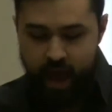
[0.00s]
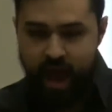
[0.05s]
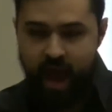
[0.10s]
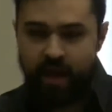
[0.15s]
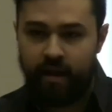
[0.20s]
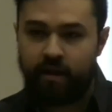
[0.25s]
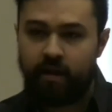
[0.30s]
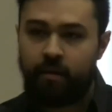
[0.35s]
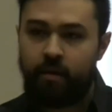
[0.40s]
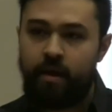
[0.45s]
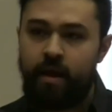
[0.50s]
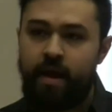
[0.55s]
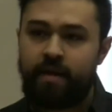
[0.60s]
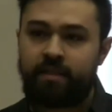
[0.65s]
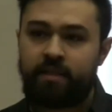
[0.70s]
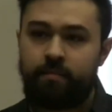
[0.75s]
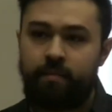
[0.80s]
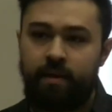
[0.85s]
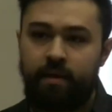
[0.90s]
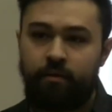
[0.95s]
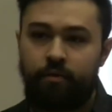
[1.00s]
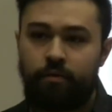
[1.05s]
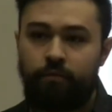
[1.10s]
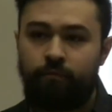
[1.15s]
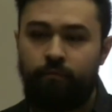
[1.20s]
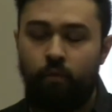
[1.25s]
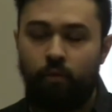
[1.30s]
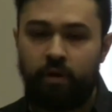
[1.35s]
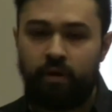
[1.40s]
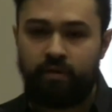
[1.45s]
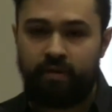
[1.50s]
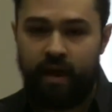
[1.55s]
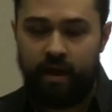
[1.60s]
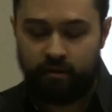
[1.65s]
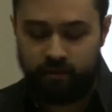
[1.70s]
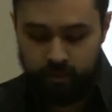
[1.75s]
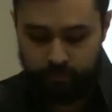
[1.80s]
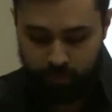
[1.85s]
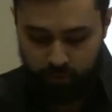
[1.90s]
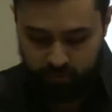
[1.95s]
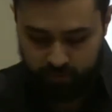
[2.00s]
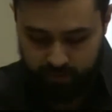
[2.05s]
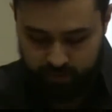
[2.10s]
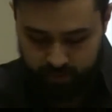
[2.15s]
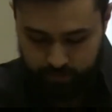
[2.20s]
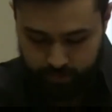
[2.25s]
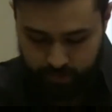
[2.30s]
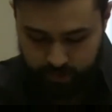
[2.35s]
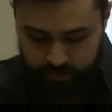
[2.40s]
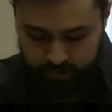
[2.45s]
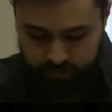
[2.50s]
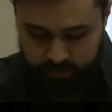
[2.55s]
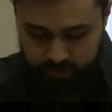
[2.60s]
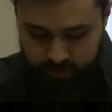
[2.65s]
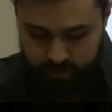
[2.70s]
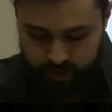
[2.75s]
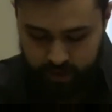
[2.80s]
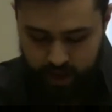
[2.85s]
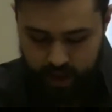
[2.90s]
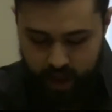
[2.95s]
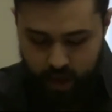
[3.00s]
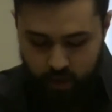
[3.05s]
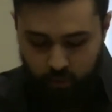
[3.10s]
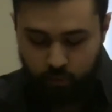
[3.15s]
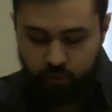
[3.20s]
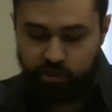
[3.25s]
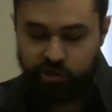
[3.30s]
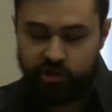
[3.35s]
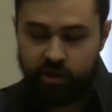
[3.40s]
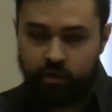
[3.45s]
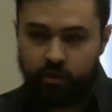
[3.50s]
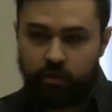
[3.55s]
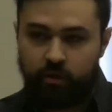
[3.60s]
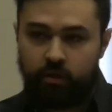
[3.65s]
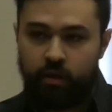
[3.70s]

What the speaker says: had an estimated 40,000 participants, which